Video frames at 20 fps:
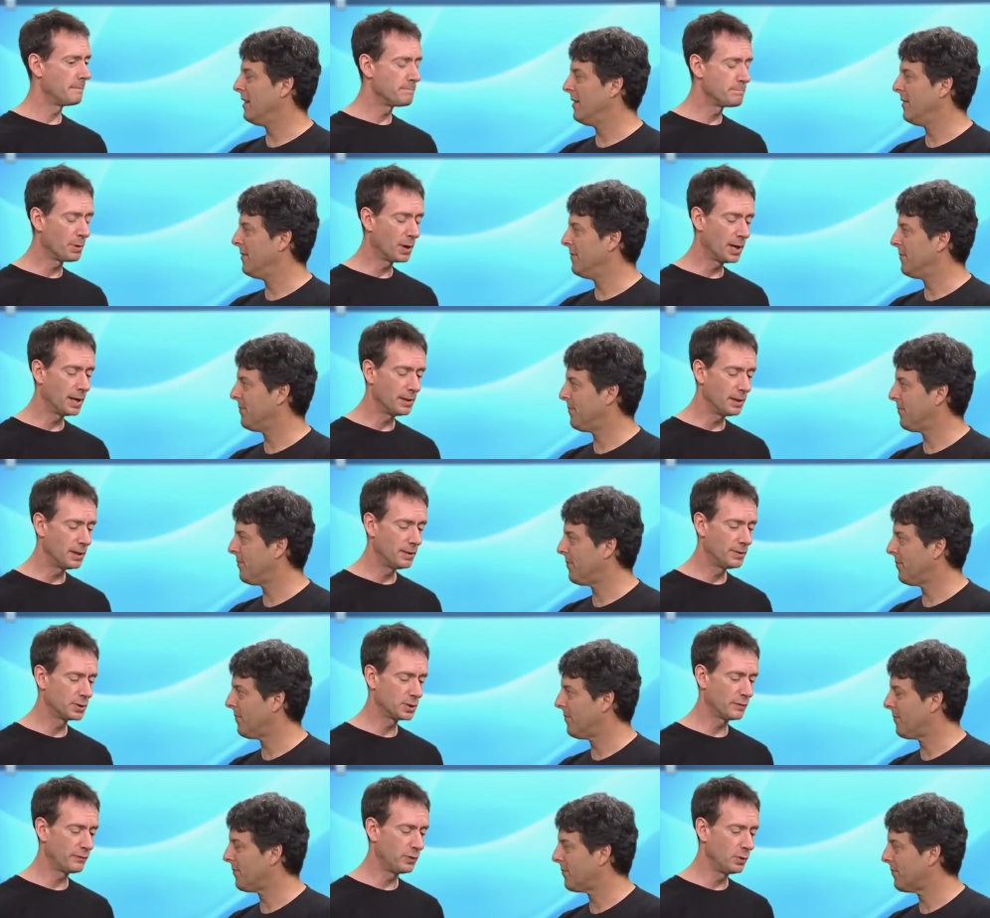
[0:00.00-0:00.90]
Speaker 1: But
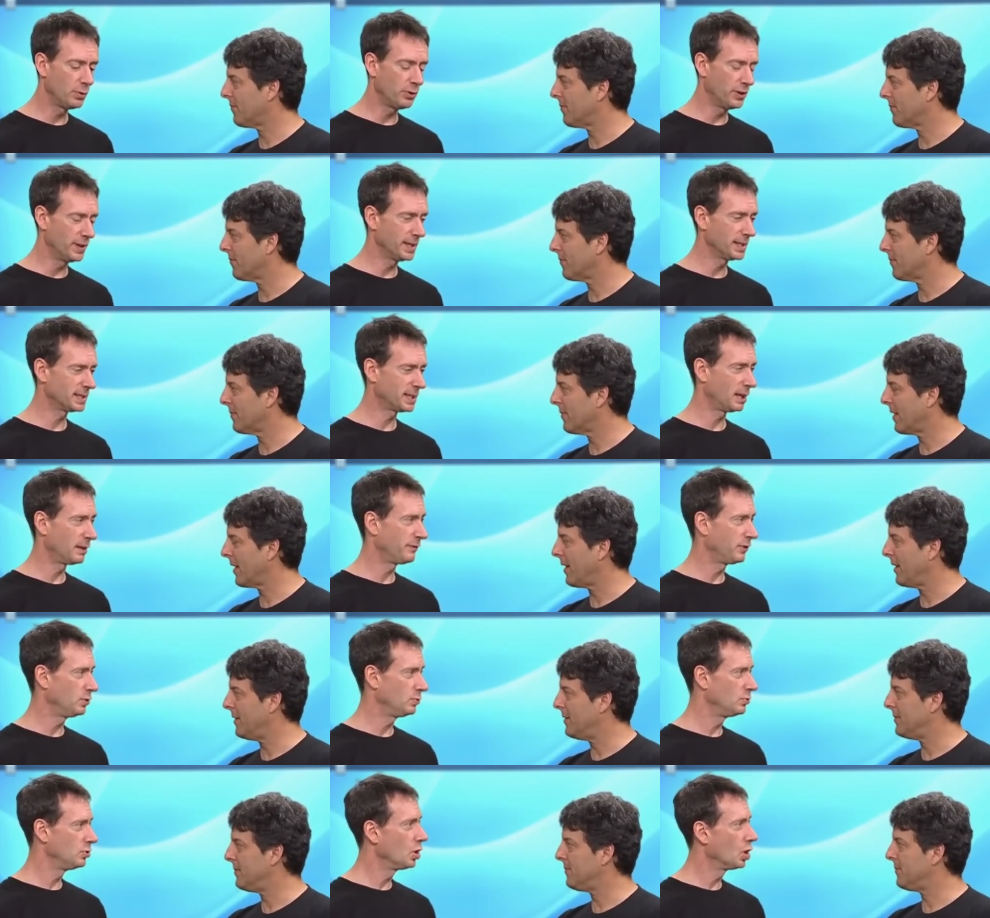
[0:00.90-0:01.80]
there's a few things that if
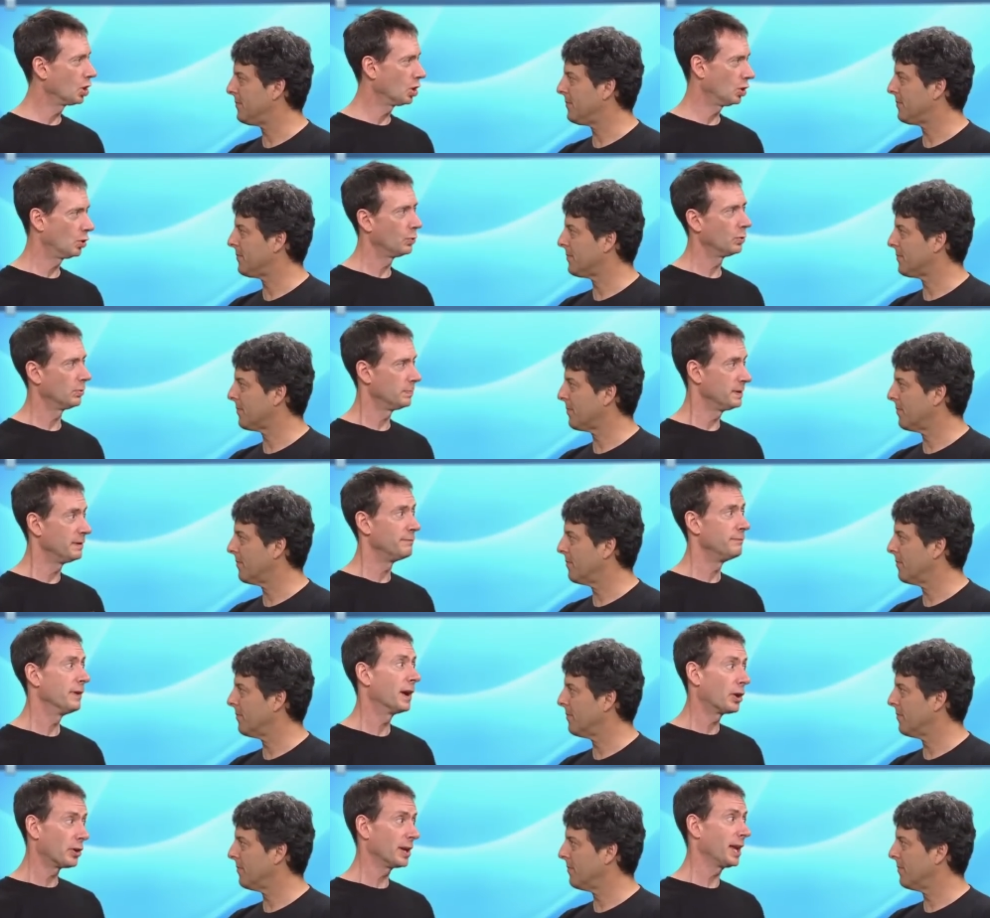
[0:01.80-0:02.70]
you know will be
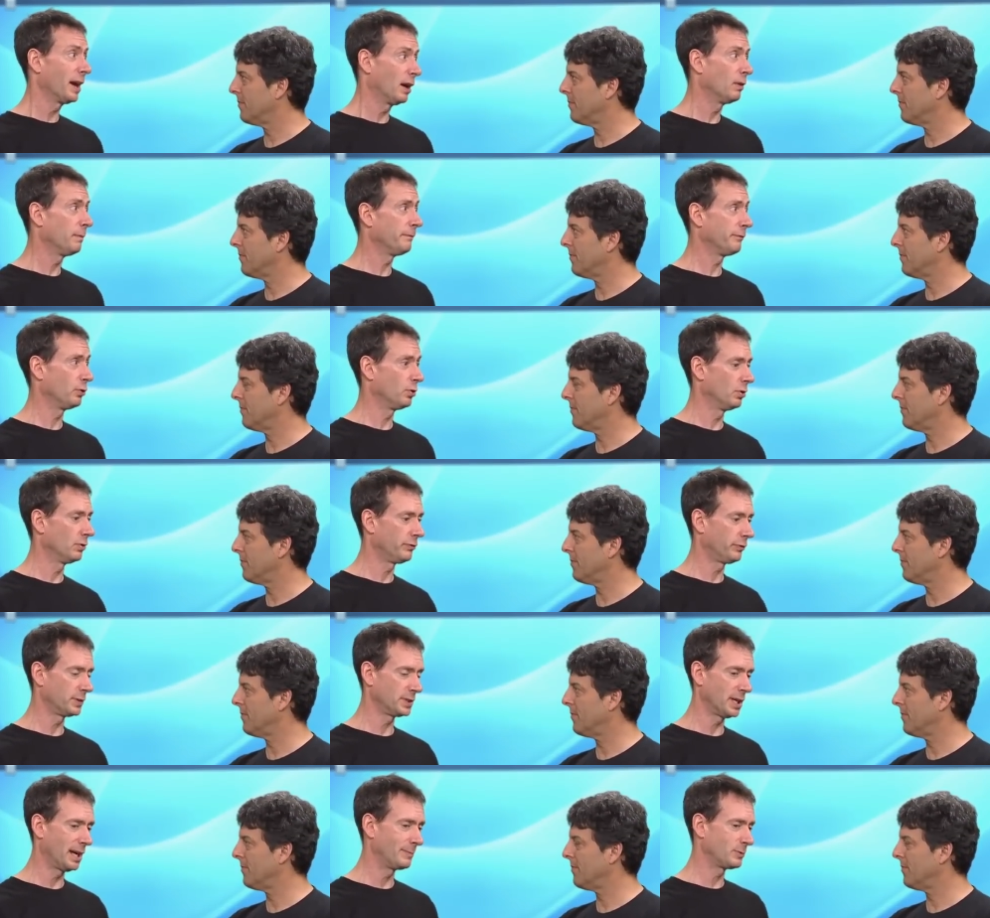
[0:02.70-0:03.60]
very helpful for
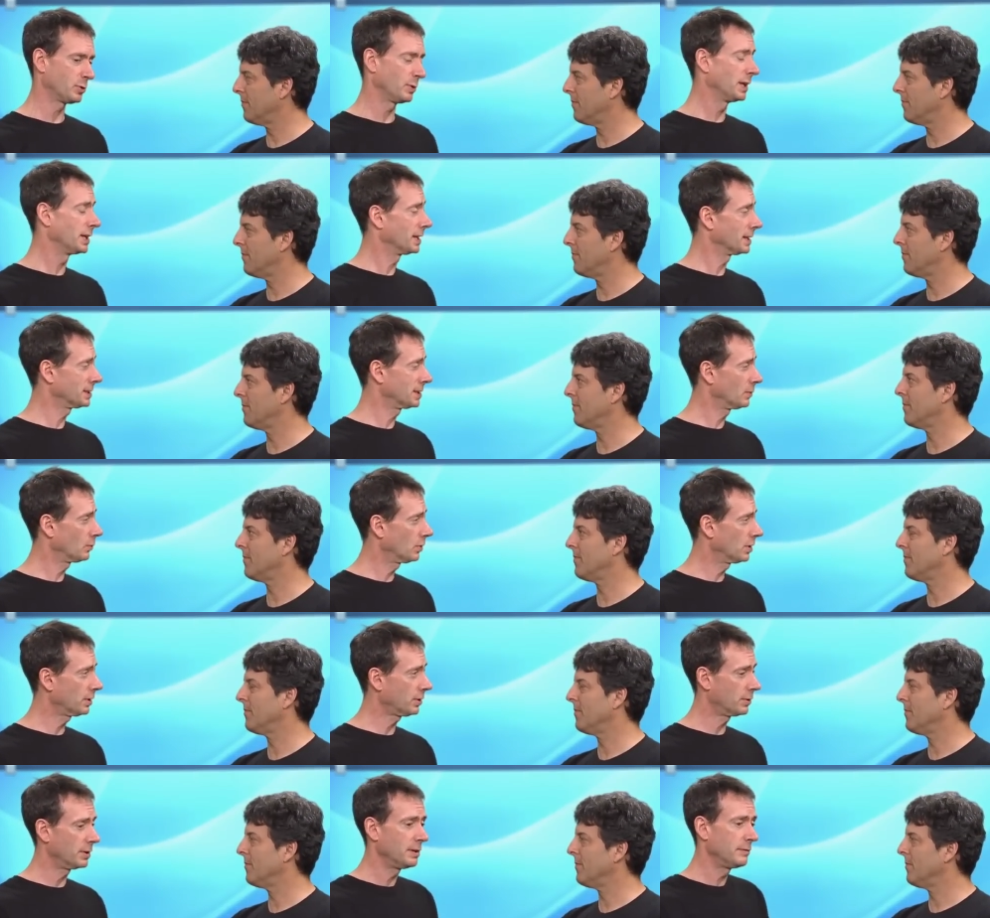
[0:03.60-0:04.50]
times when it doesn't
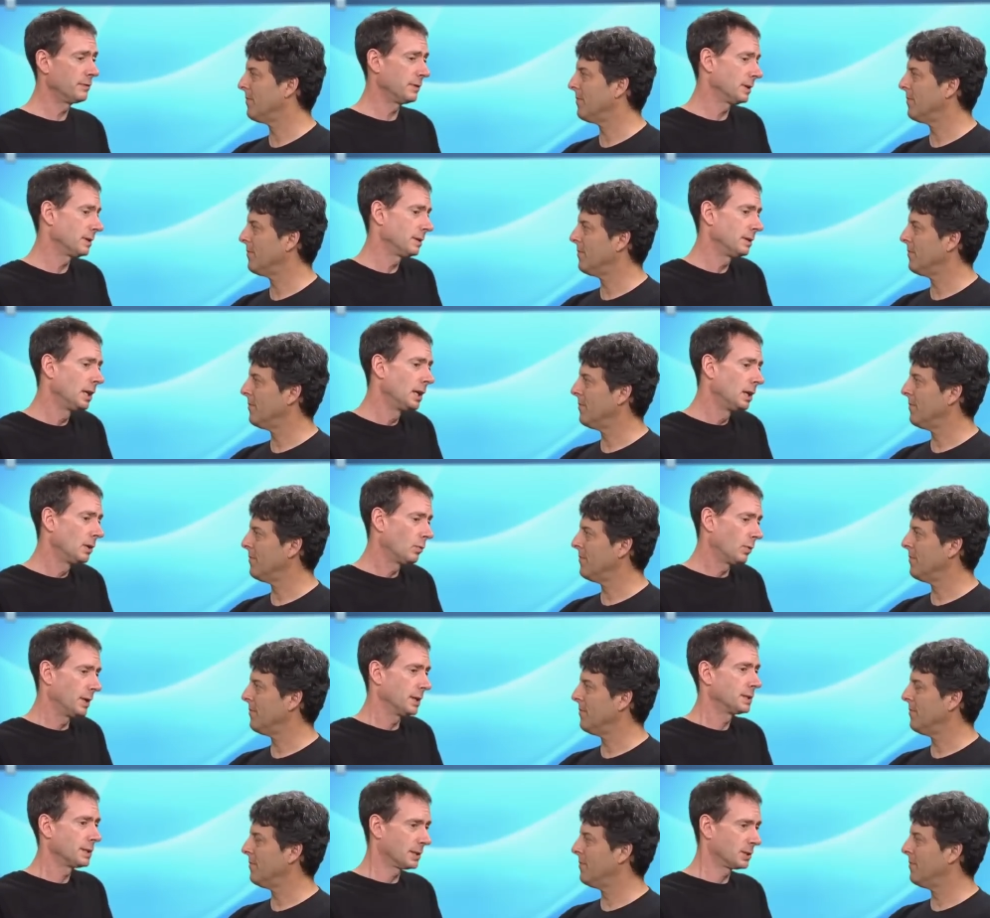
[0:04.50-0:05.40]
work, or even when
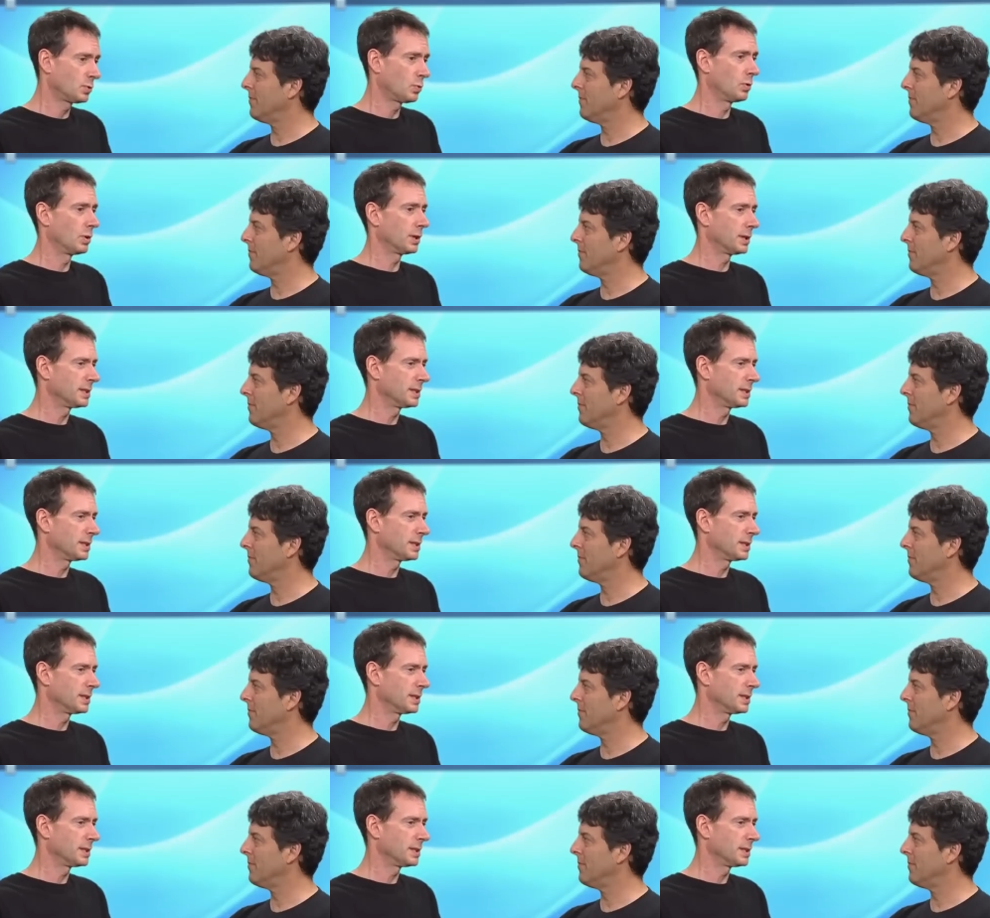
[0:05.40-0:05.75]
it does work.